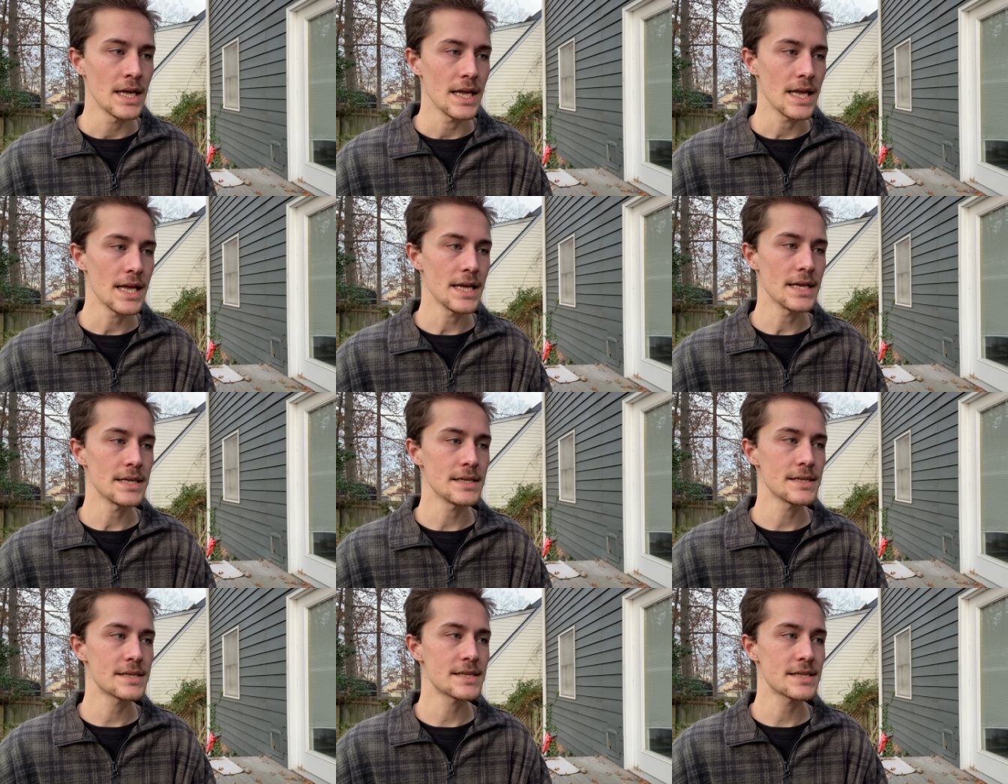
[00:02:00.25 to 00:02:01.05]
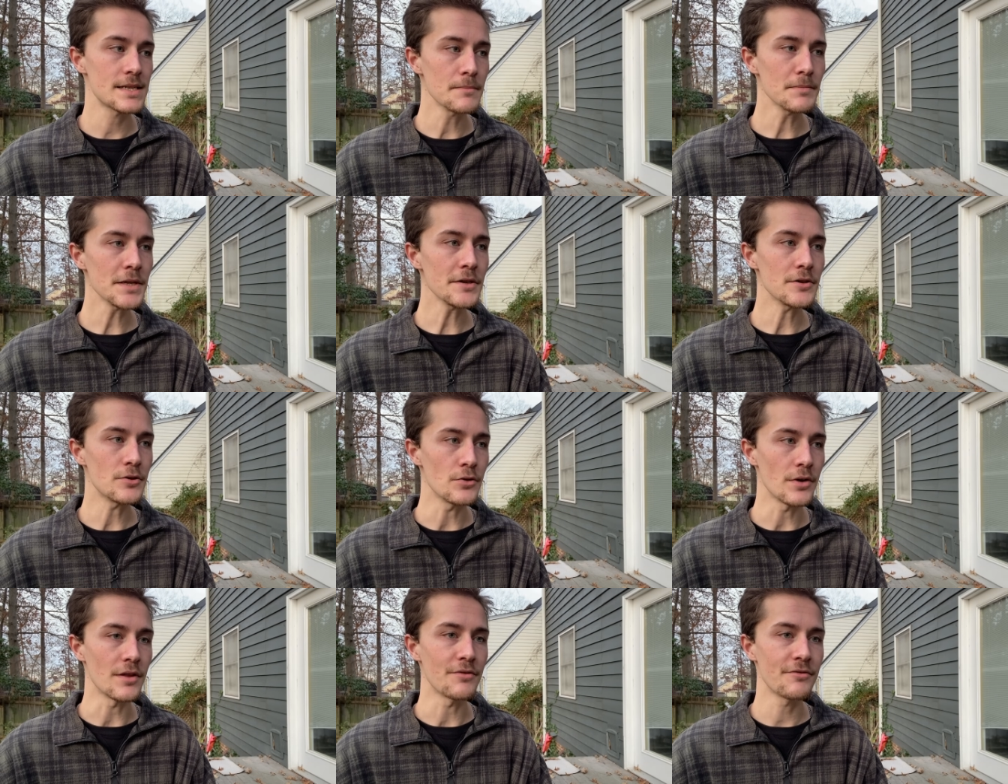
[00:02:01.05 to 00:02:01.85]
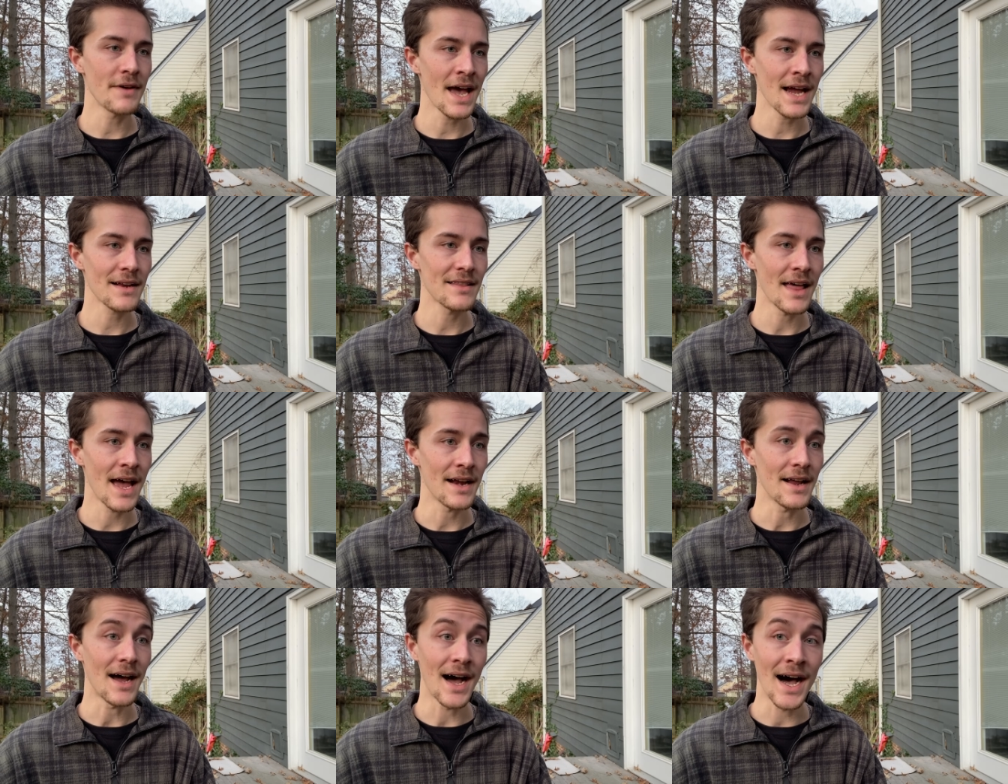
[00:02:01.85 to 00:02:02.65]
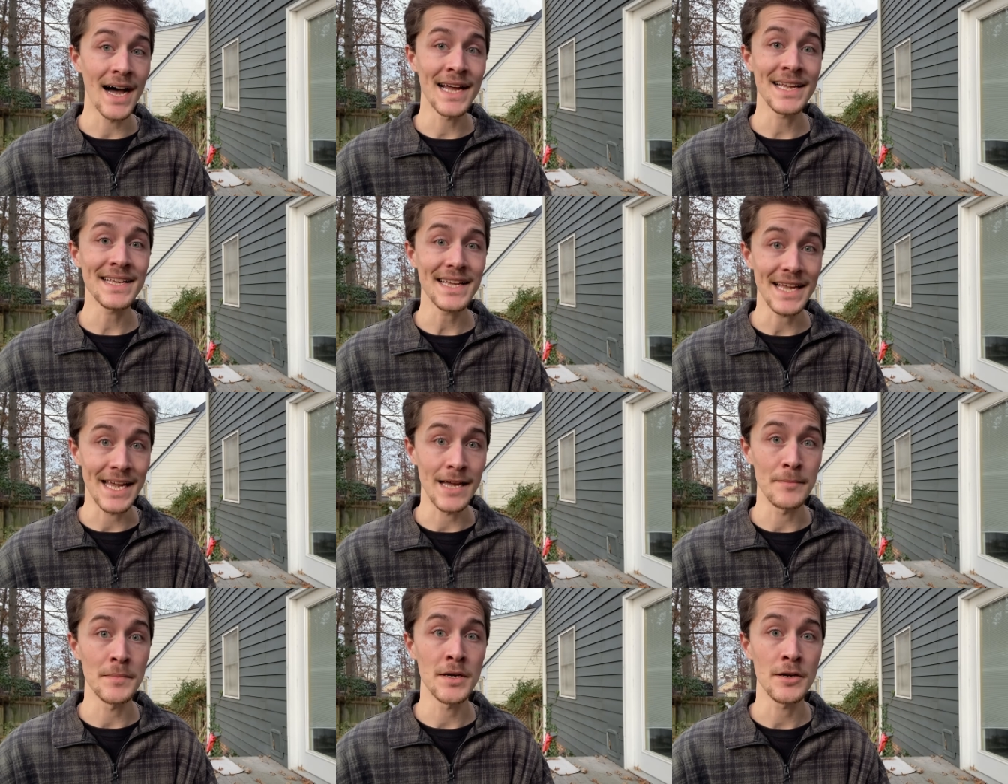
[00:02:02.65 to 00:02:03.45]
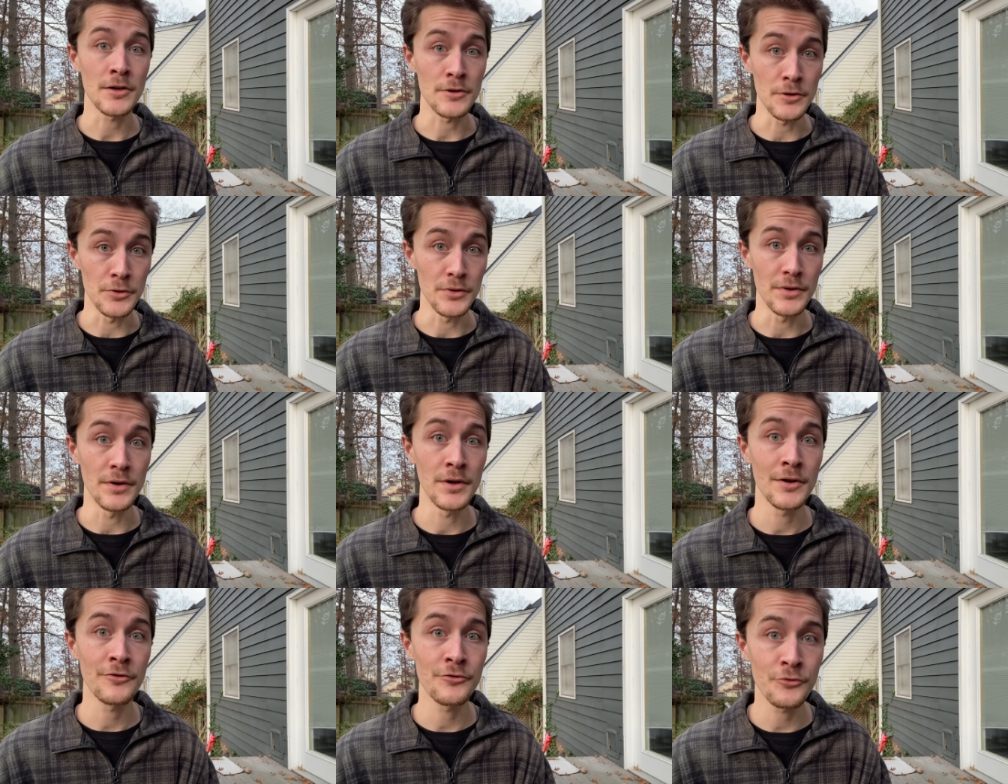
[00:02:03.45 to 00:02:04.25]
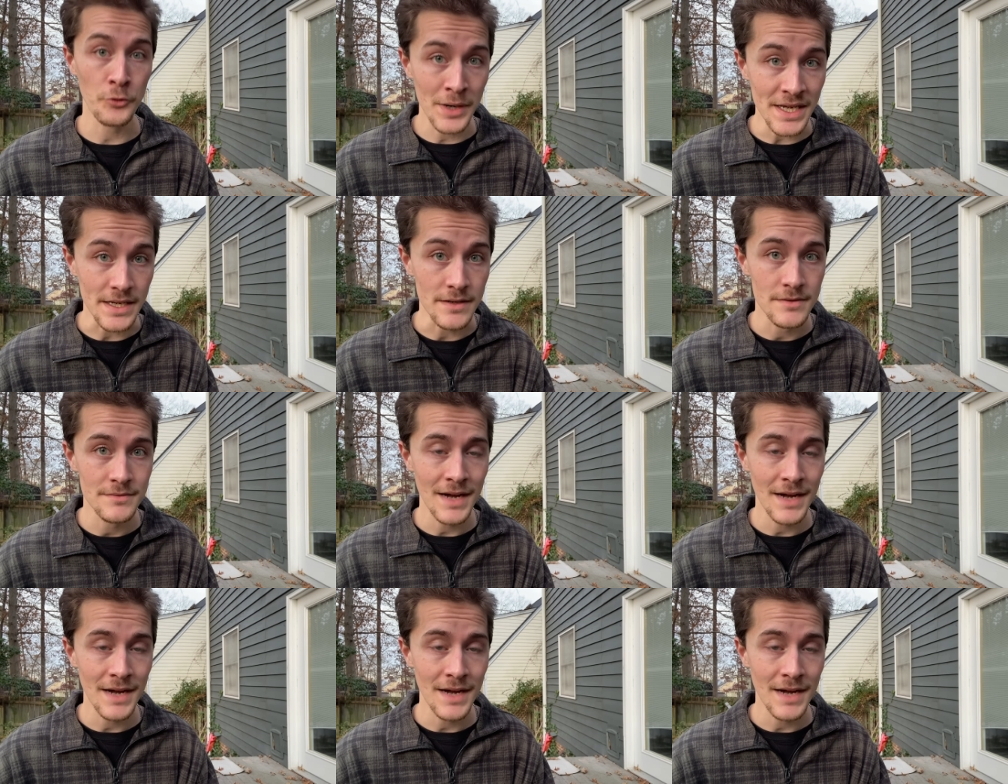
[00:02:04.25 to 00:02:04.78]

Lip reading: is simply due to the fact that I am gluten-free.